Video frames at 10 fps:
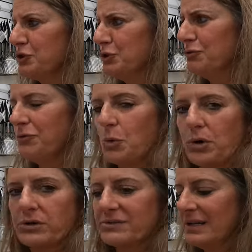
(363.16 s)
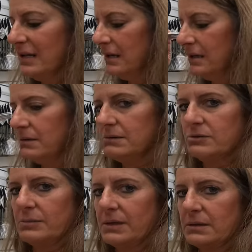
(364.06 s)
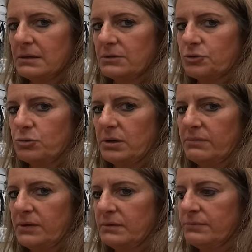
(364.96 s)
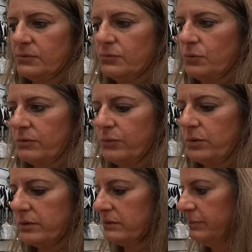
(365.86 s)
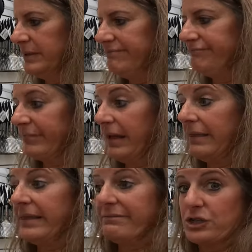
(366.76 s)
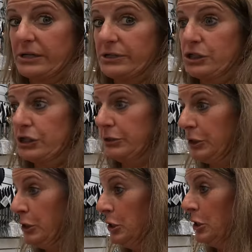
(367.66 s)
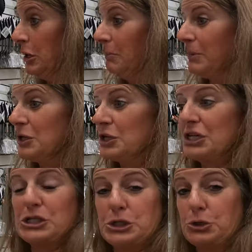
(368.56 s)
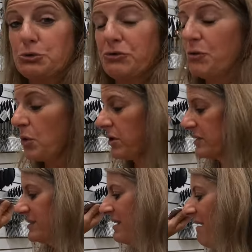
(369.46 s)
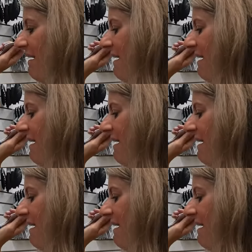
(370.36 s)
two forks. It used to be $1.25 for four forks, but they've changed it. But you get two forks.